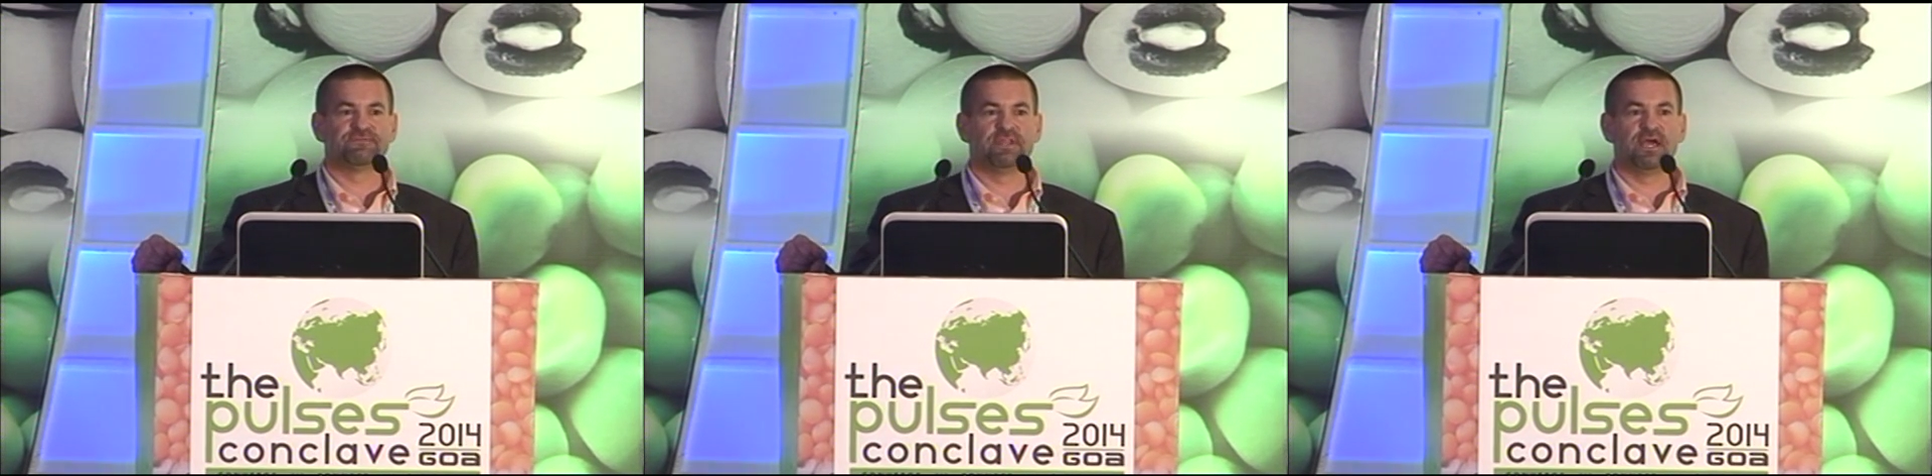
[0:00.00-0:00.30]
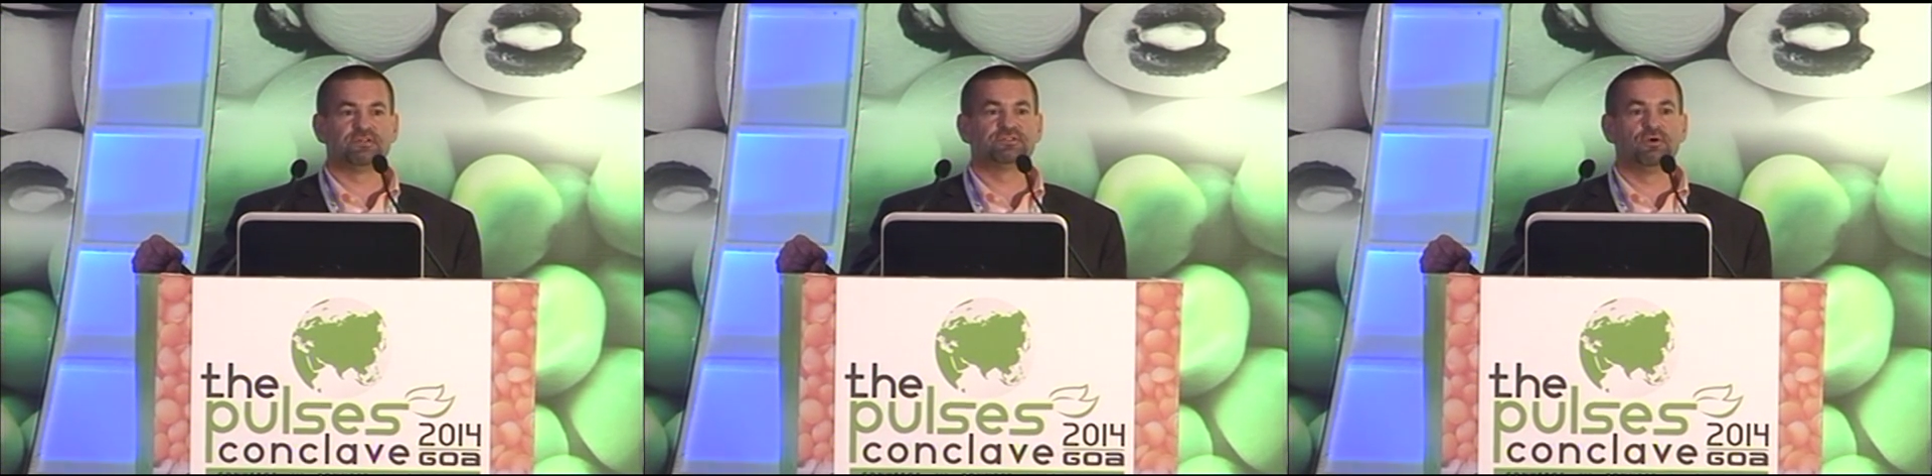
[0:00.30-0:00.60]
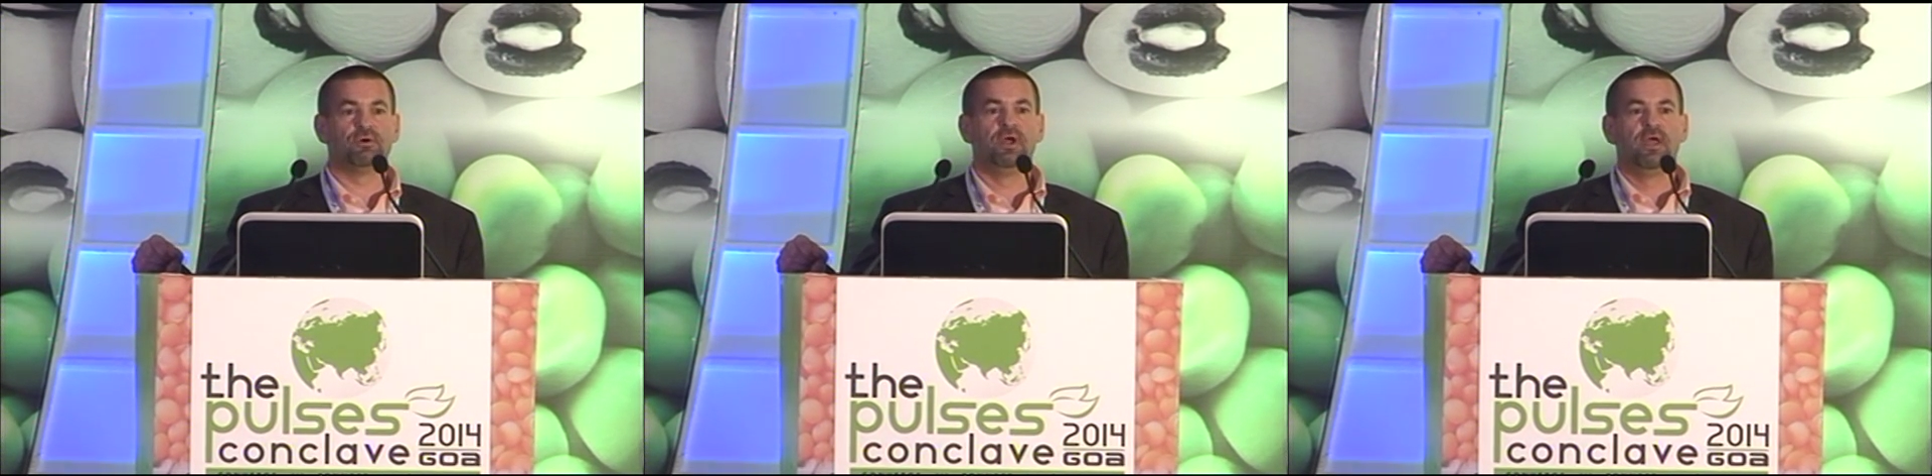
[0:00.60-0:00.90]
for that.
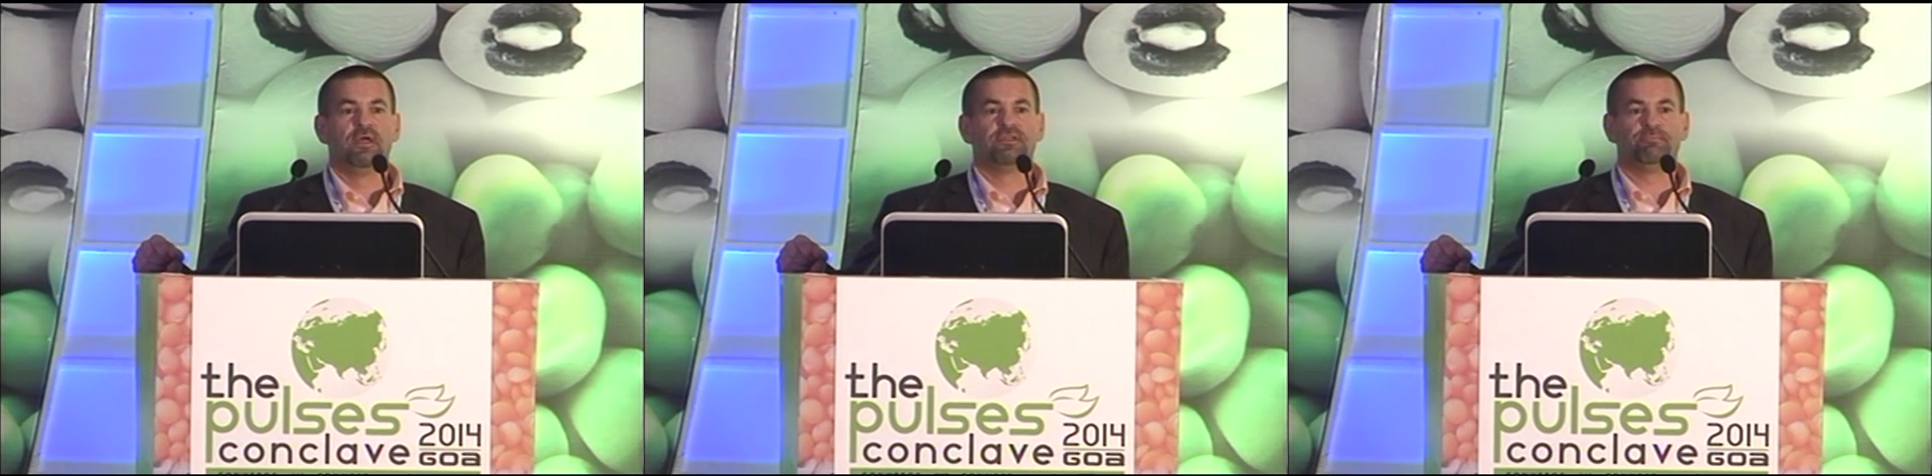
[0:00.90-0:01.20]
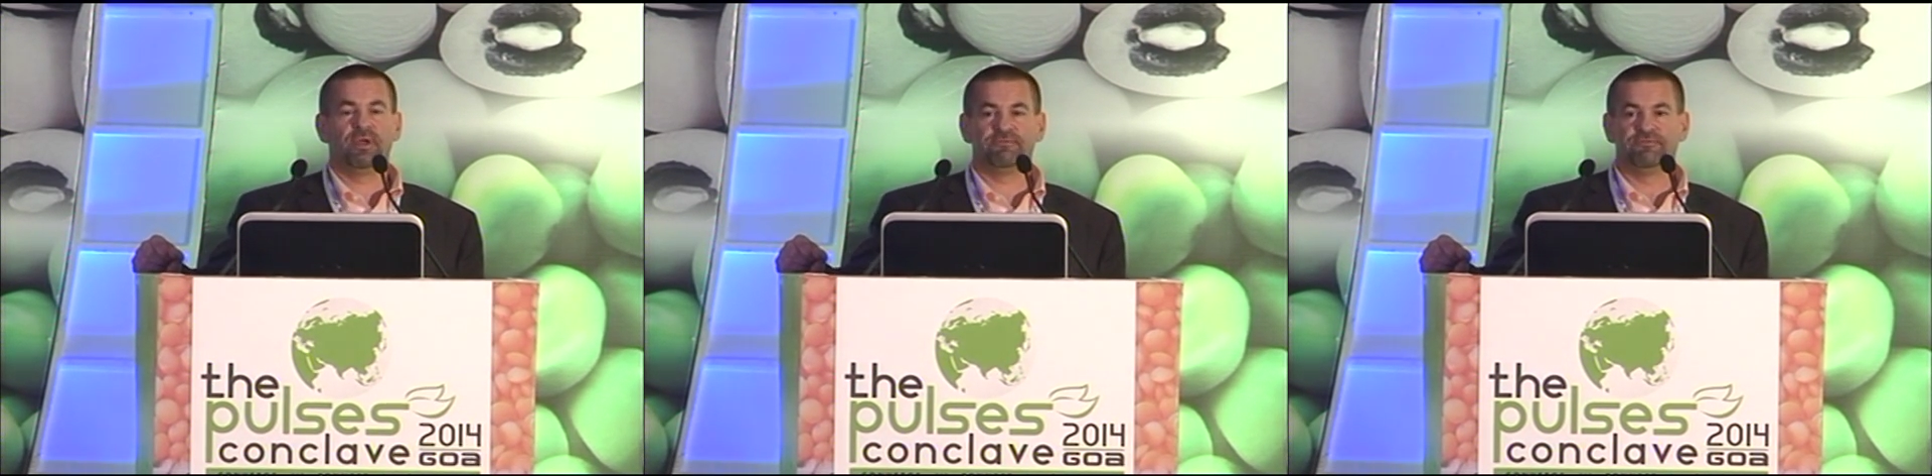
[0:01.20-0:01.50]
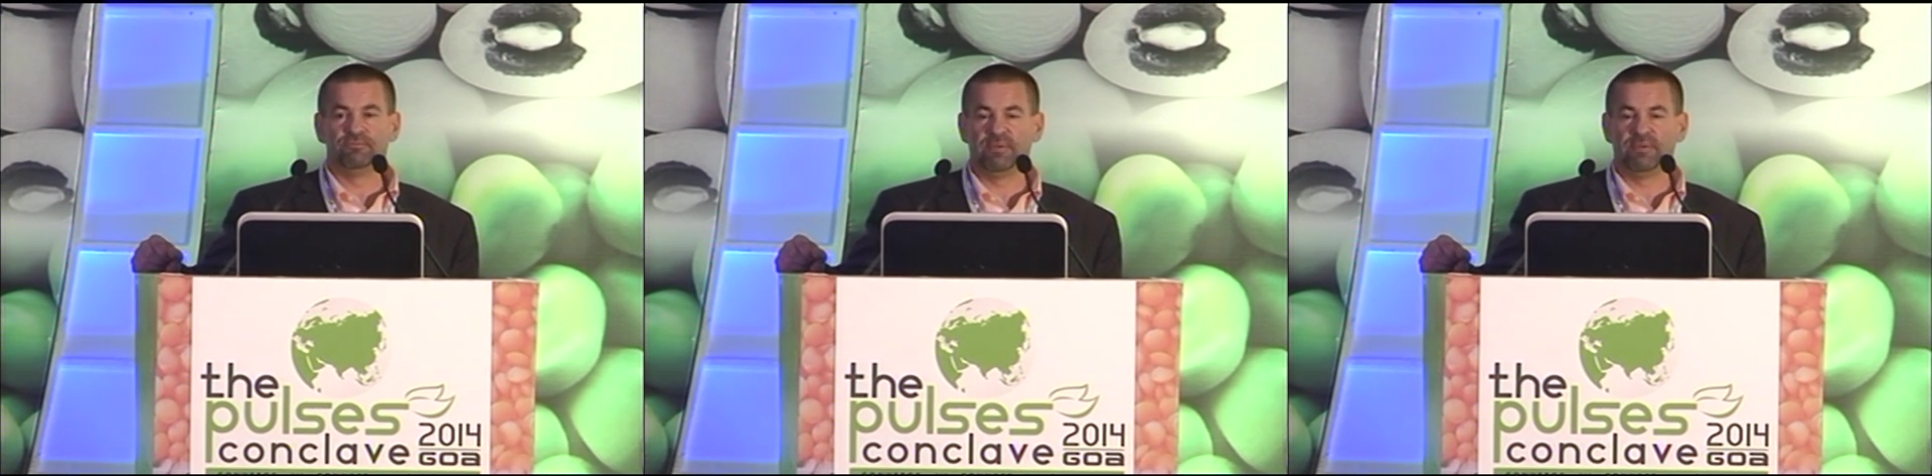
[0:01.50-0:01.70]
So the pet food